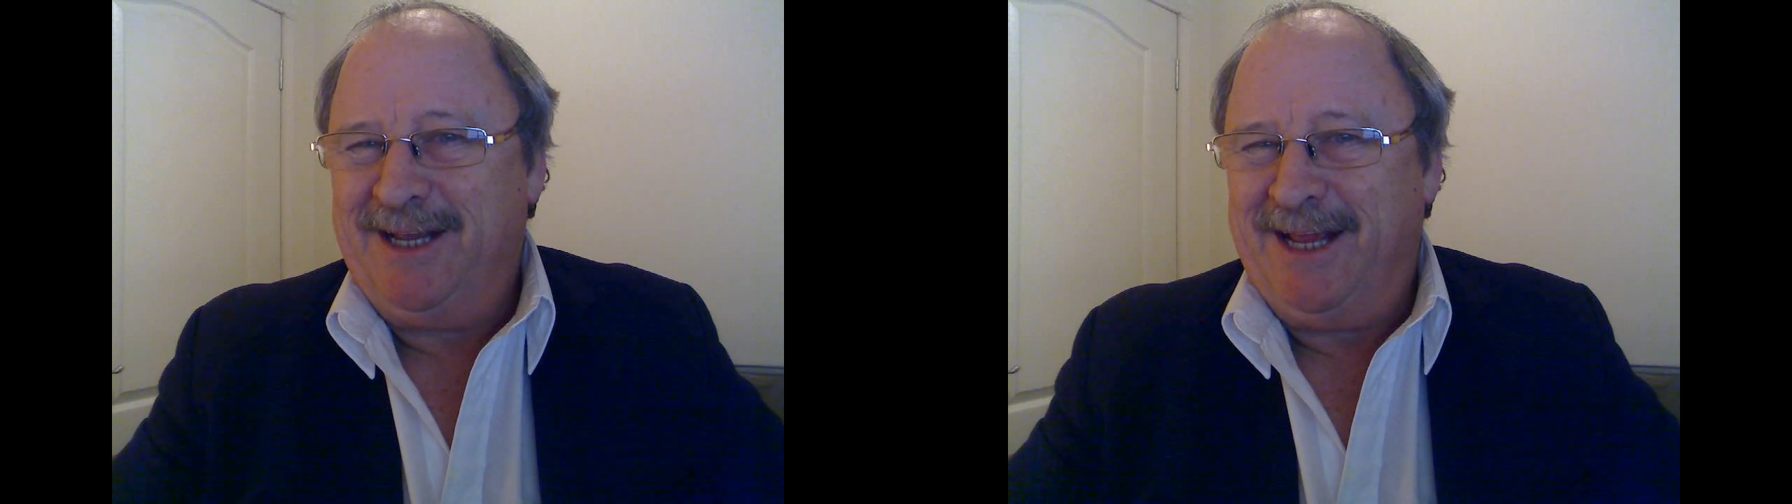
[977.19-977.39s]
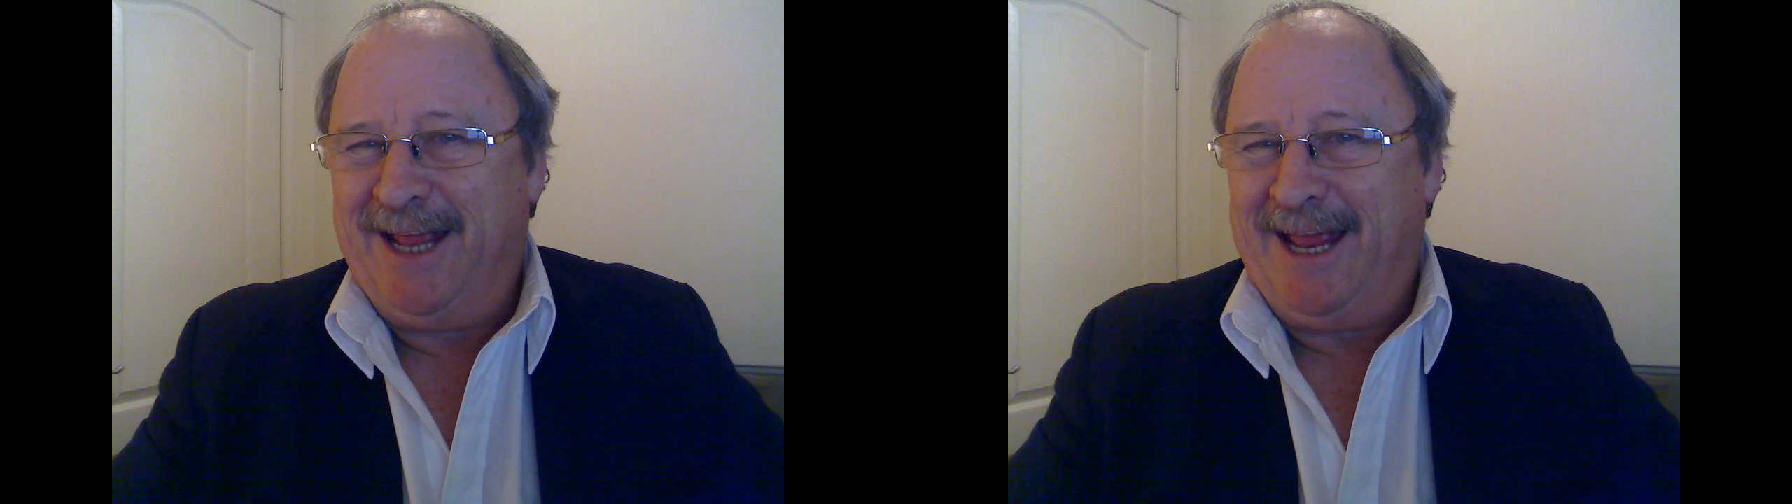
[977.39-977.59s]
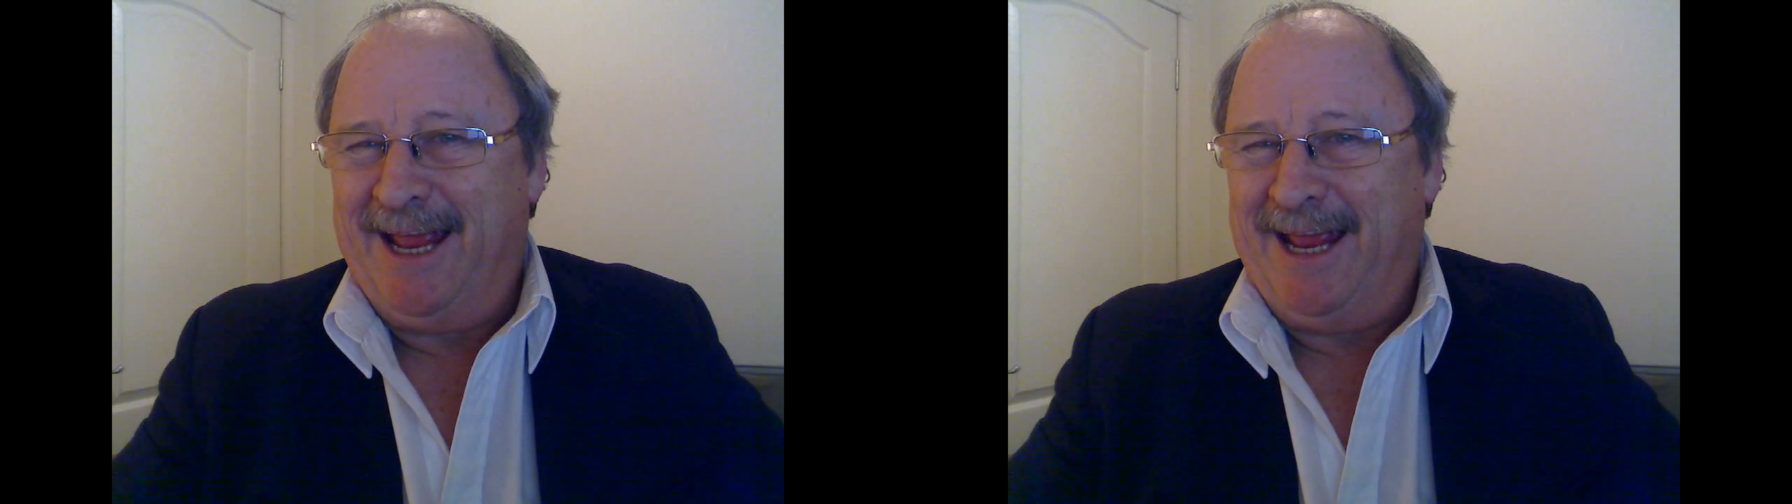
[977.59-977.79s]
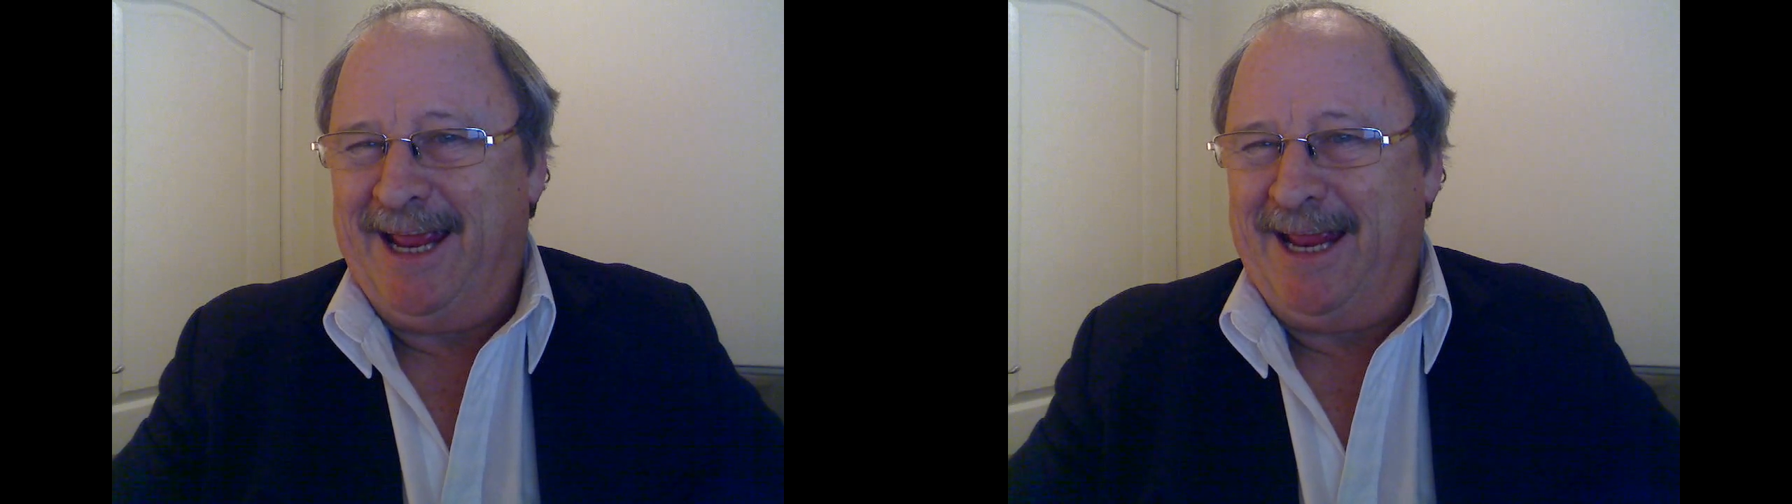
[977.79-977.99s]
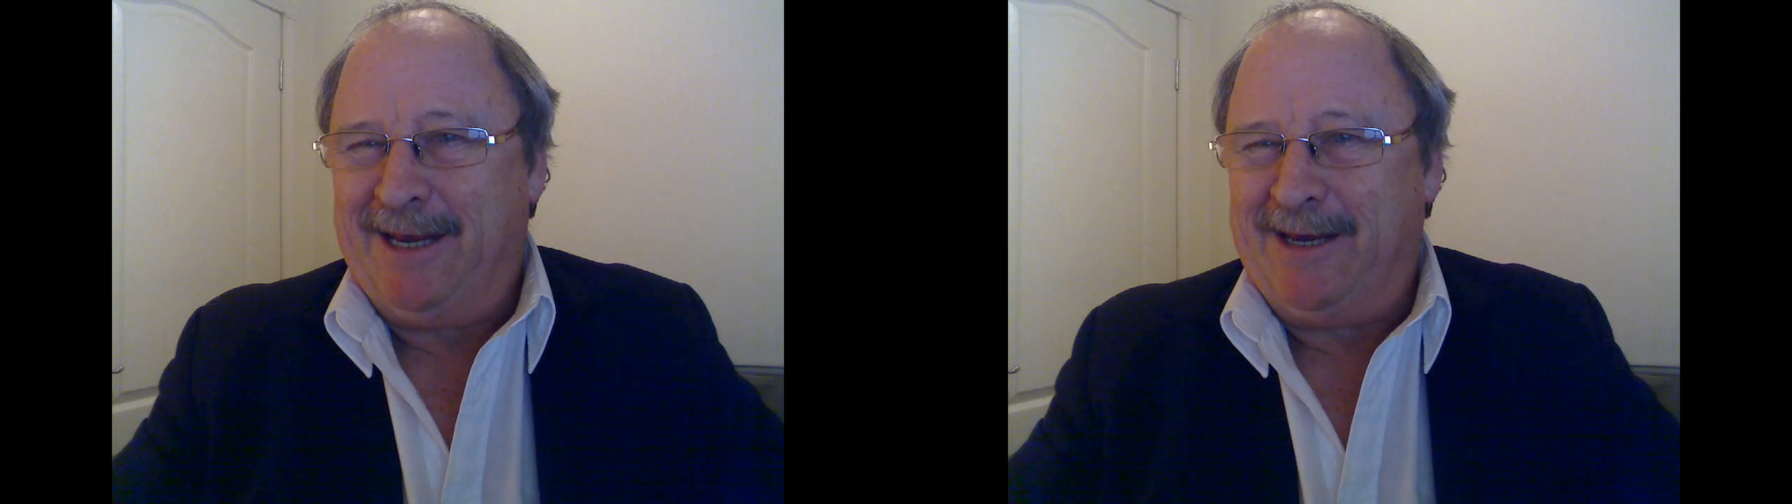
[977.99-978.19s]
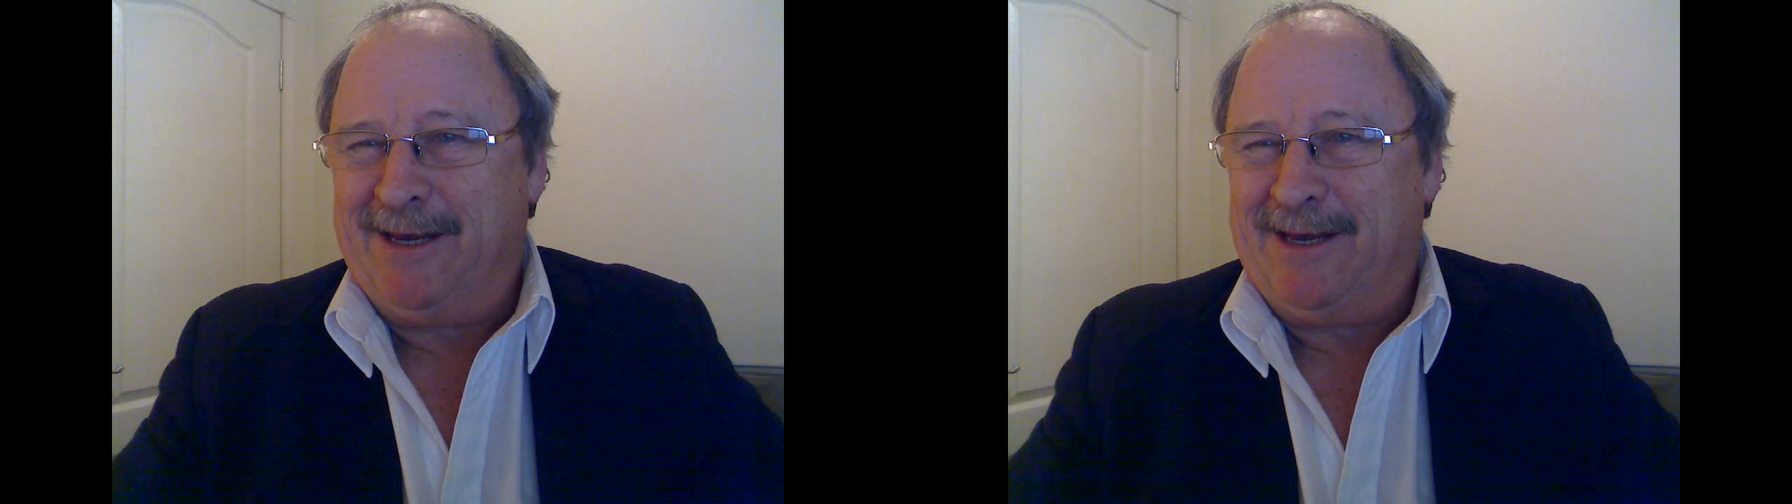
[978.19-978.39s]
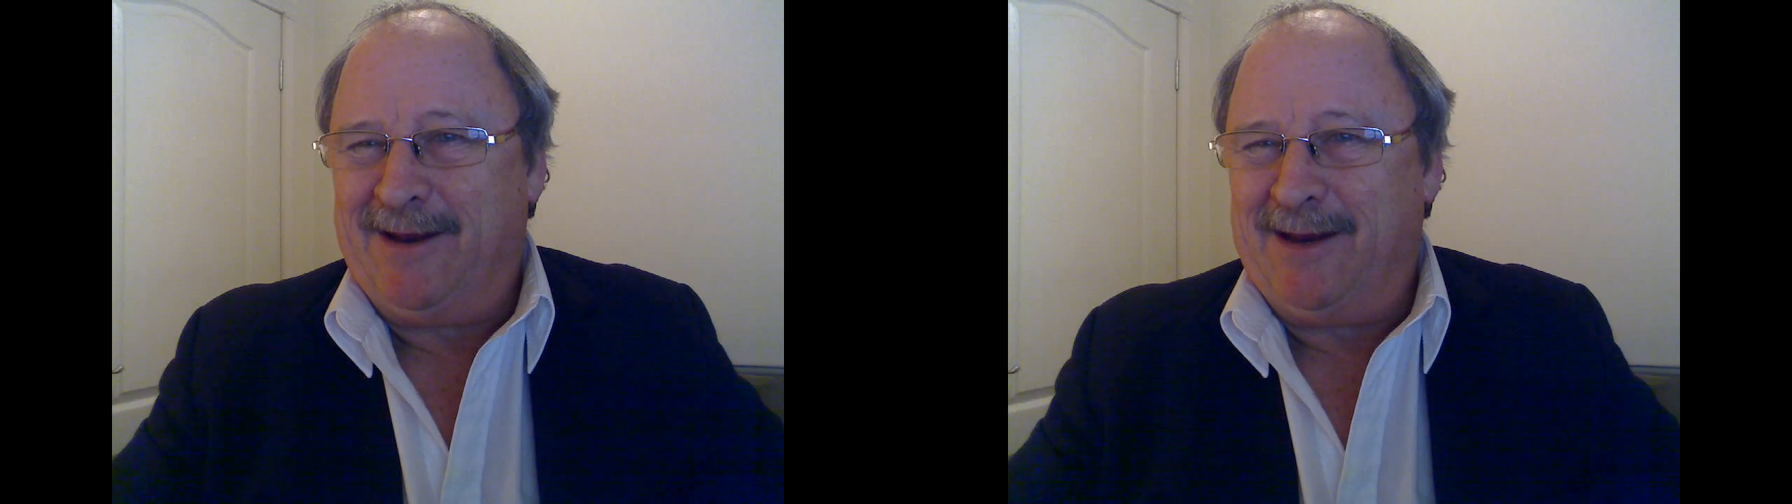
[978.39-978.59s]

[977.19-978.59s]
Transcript: and